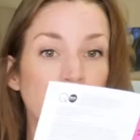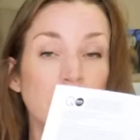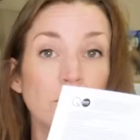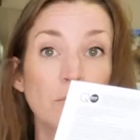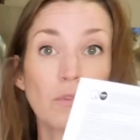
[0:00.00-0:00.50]

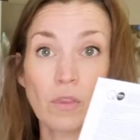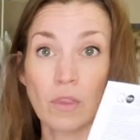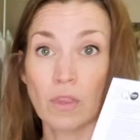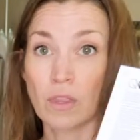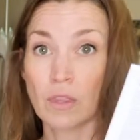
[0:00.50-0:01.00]

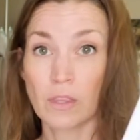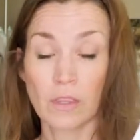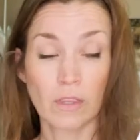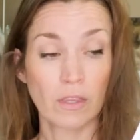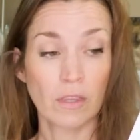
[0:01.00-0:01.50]

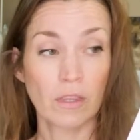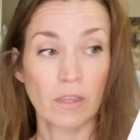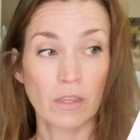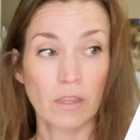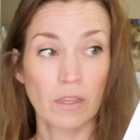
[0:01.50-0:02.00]

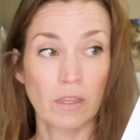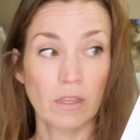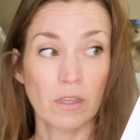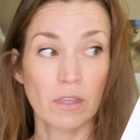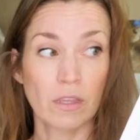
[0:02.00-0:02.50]

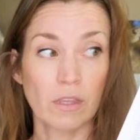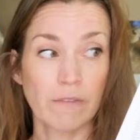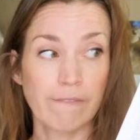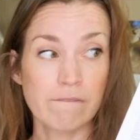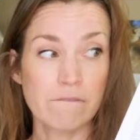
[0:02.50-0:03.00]

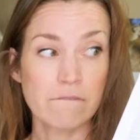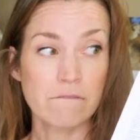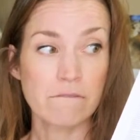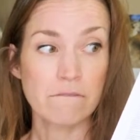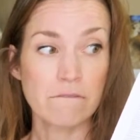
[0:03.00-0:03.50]

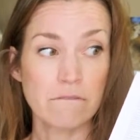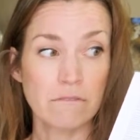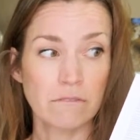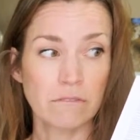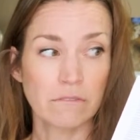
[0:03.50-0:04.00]

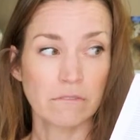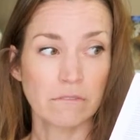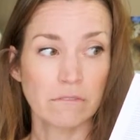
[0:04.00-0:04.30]
[no speech]